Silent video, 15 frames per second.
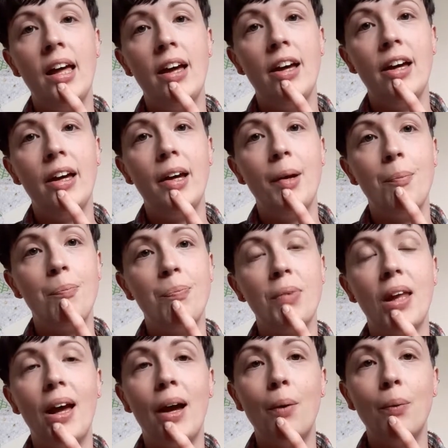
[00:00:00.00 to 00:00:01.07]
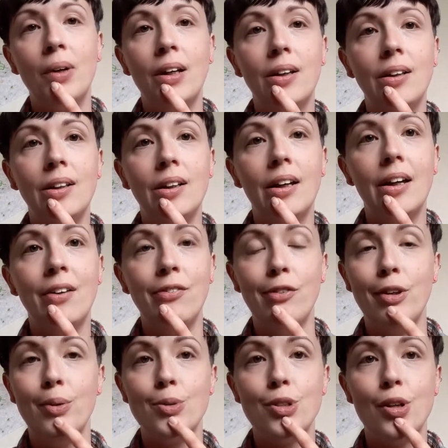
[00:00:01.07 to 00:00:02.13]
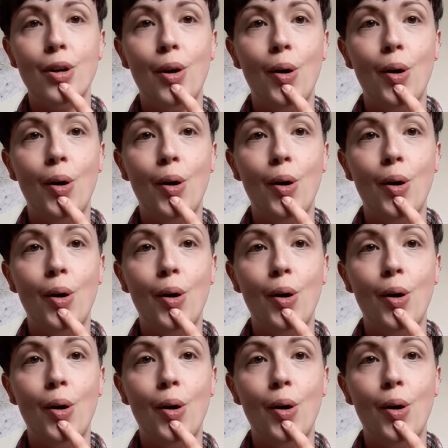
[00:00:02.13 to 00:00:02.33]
I will in future